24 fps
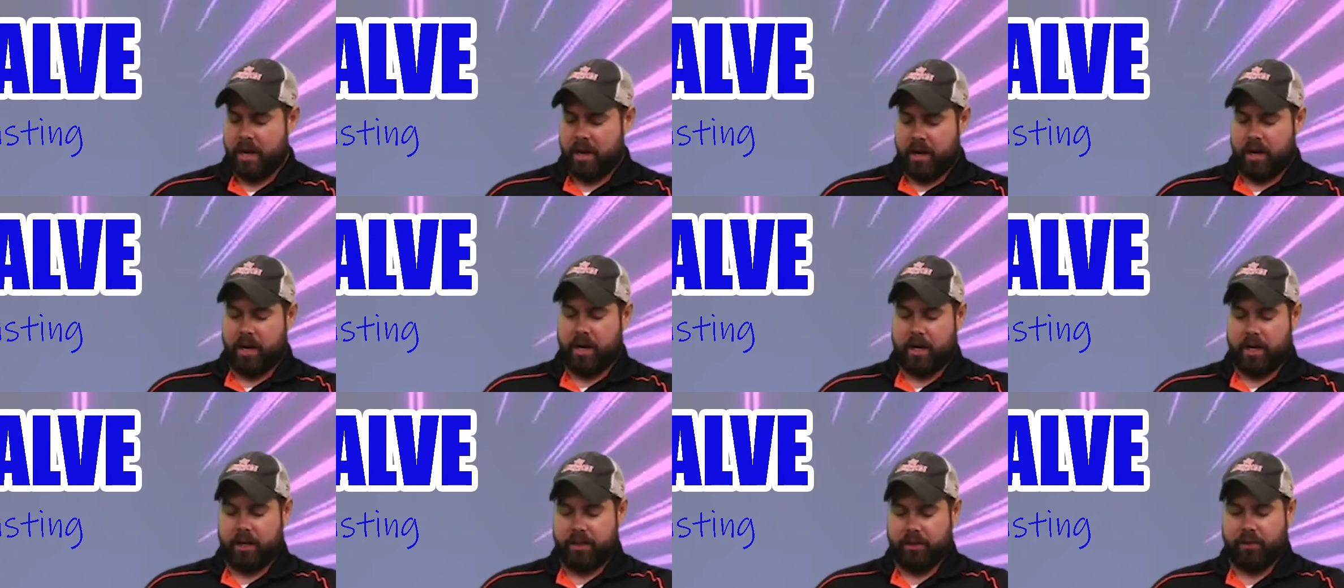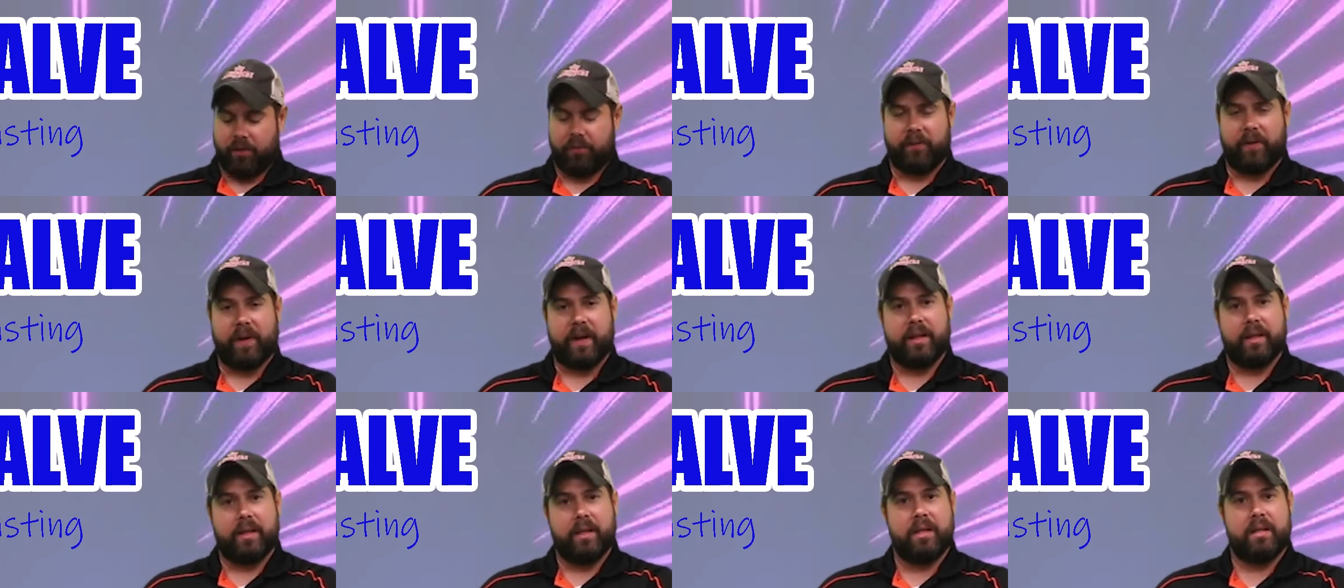You'll
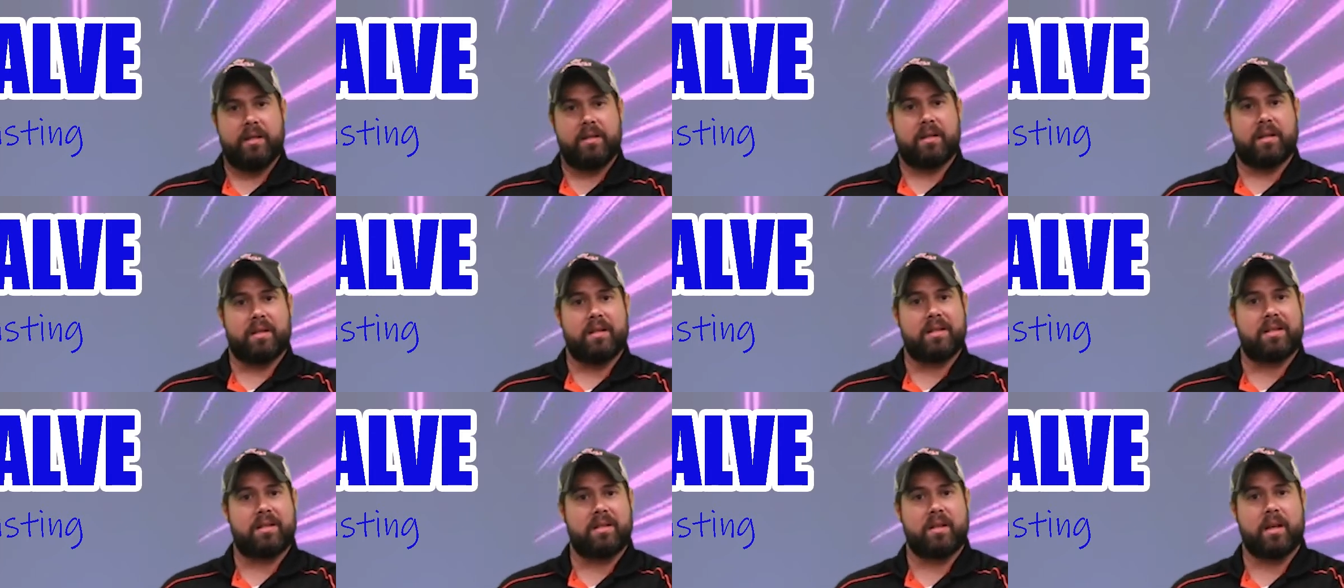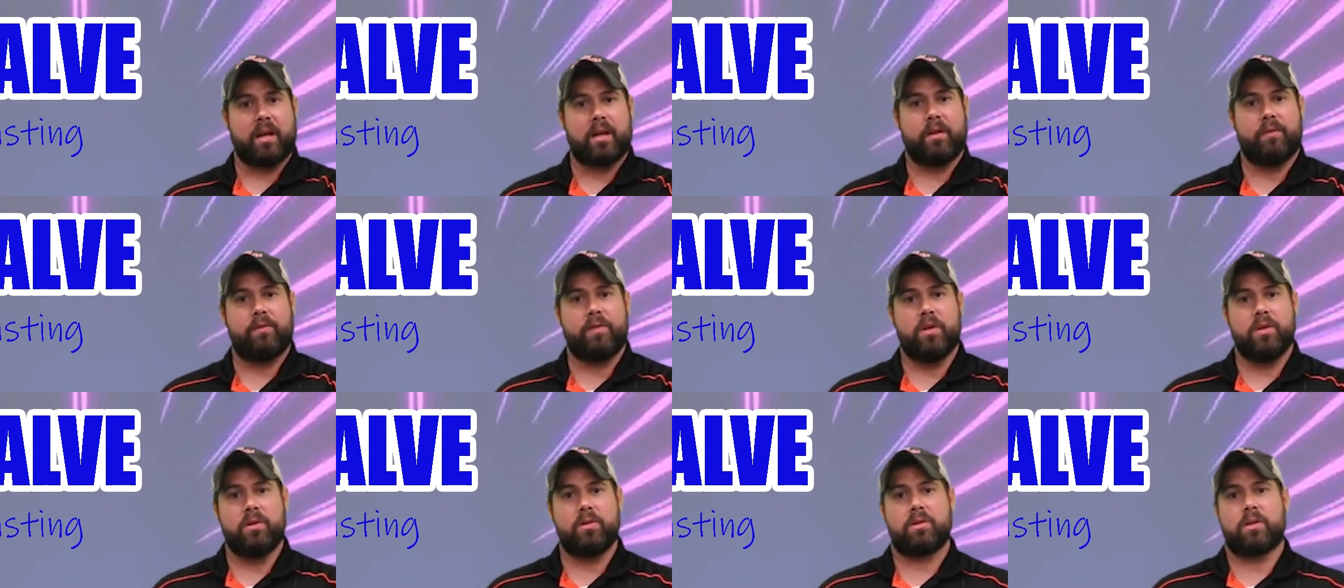find these instead
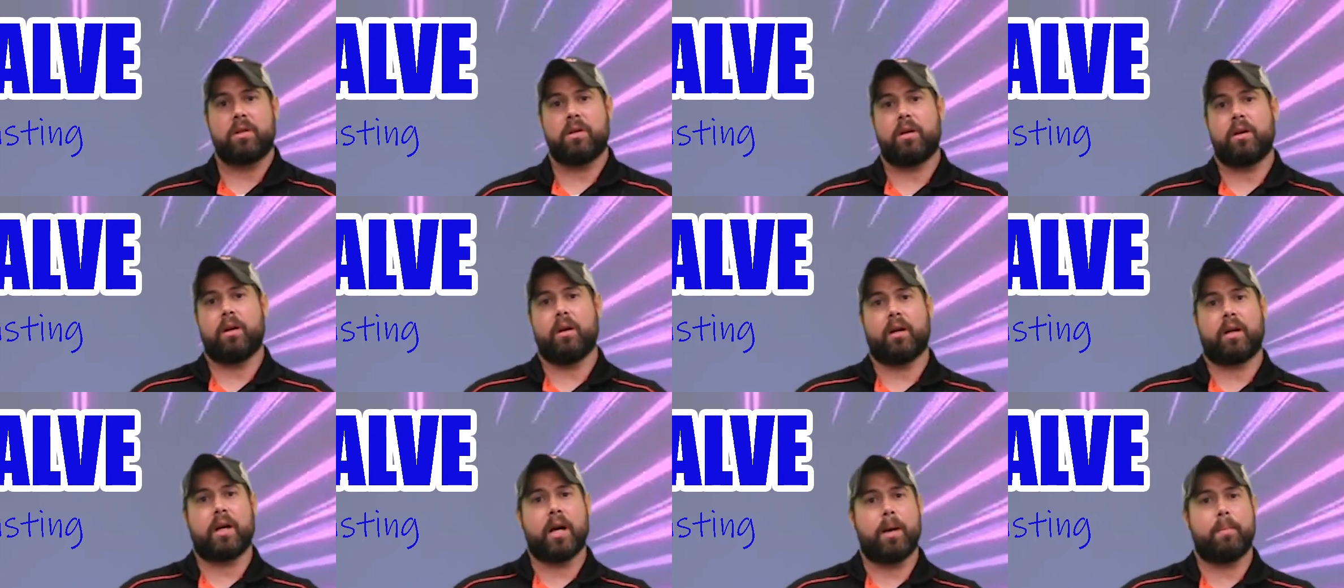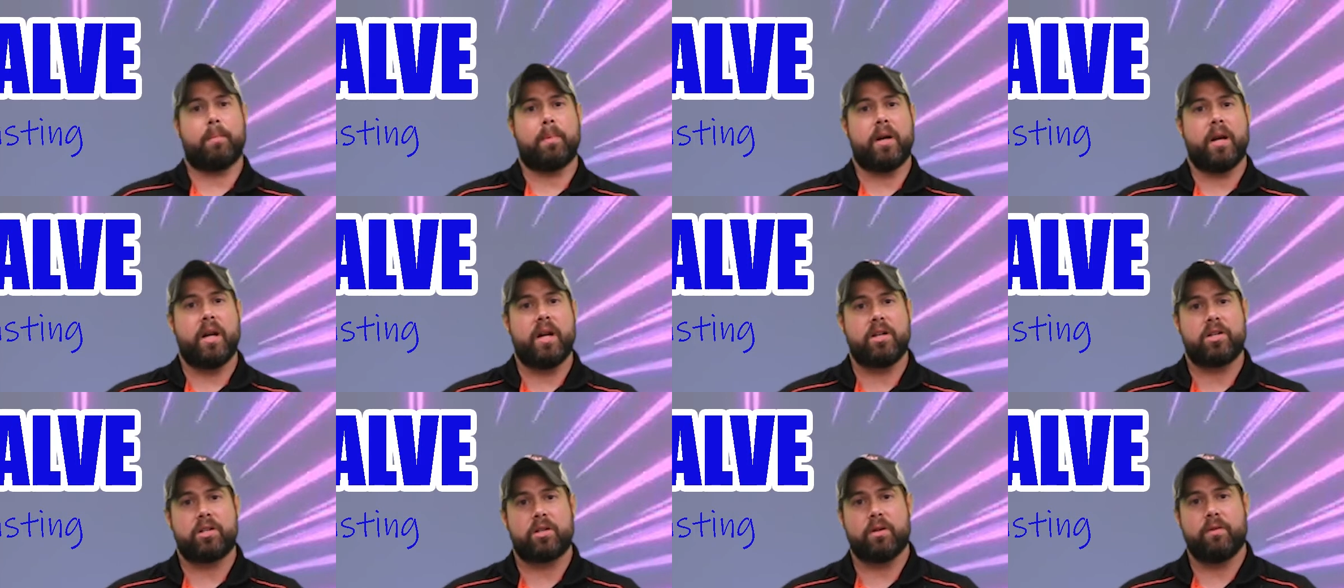of using a
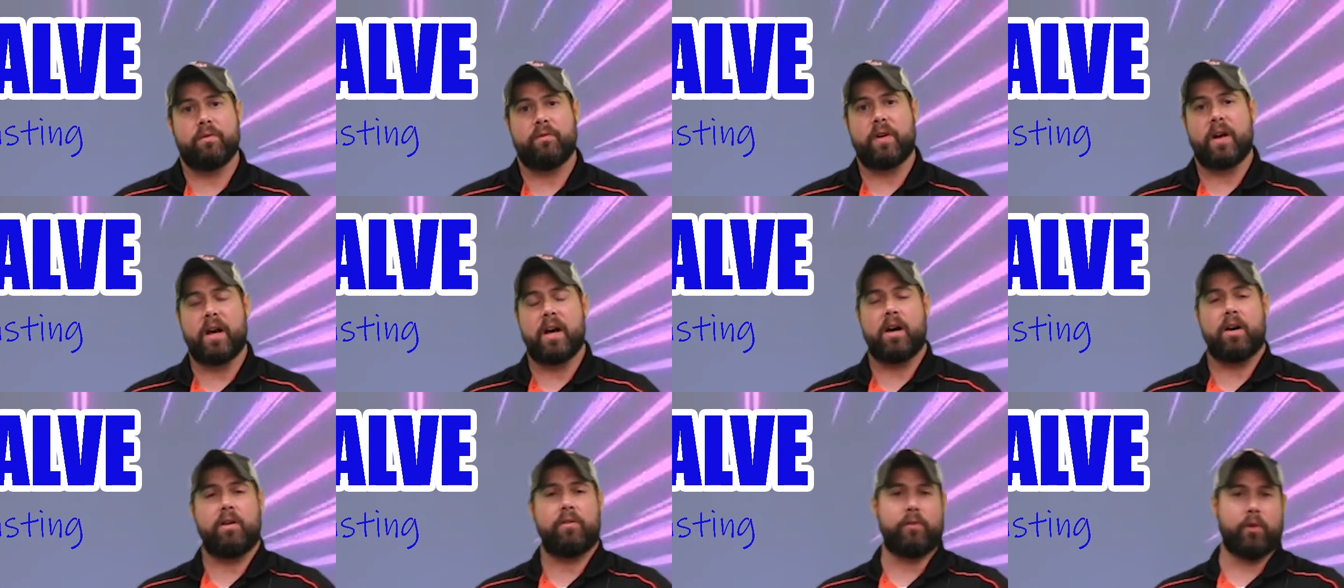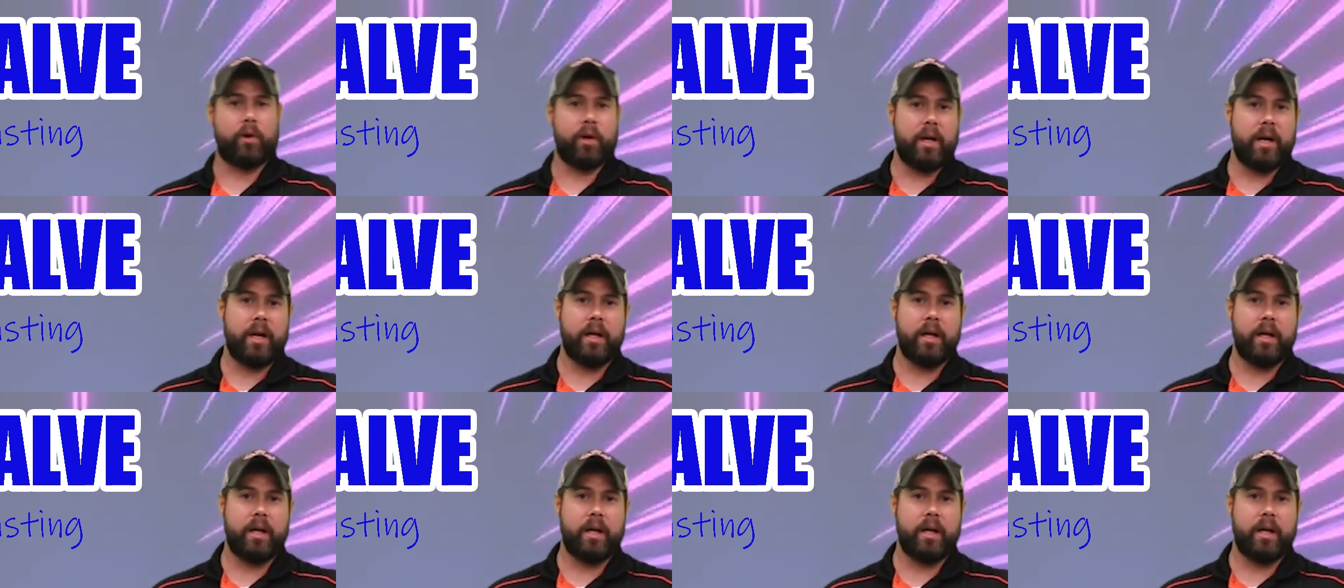combination valve or an